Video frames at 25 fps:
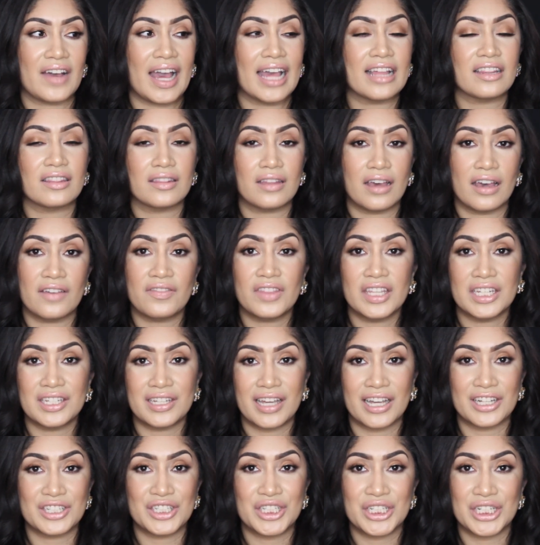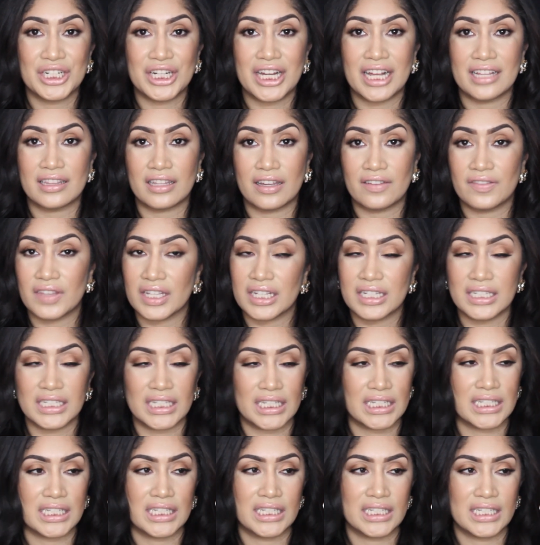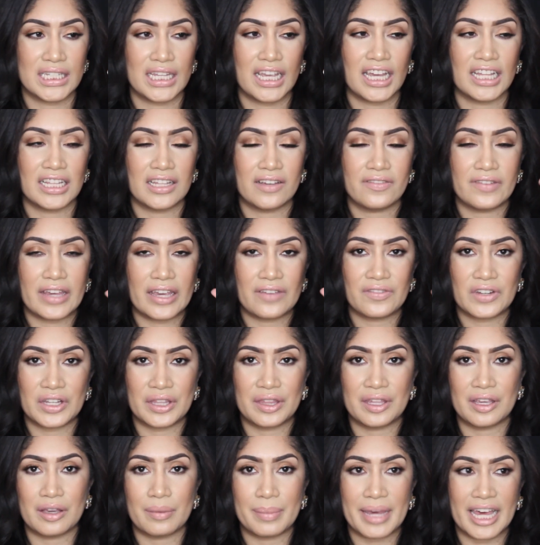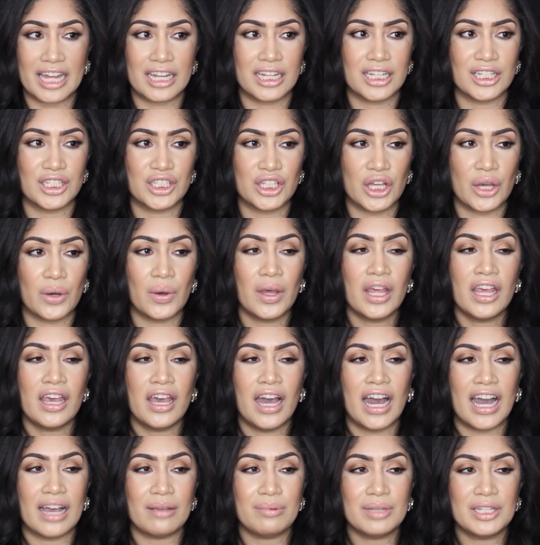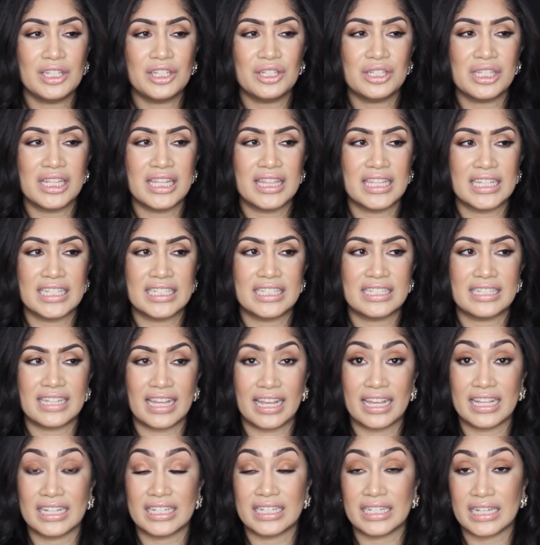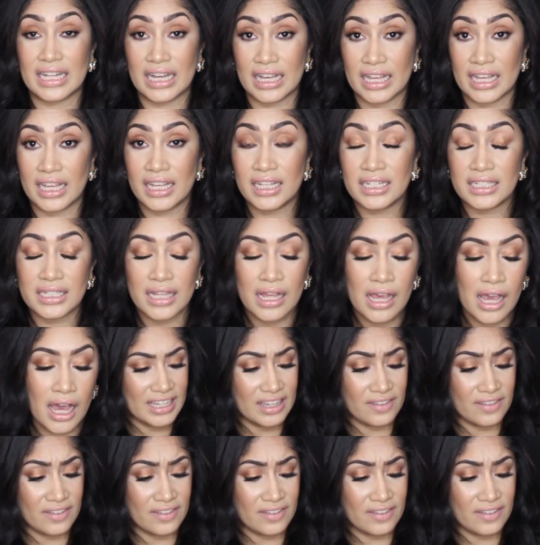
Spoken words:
I love the texture, I love the consistency, I love everything about it. So I've been using this day and night.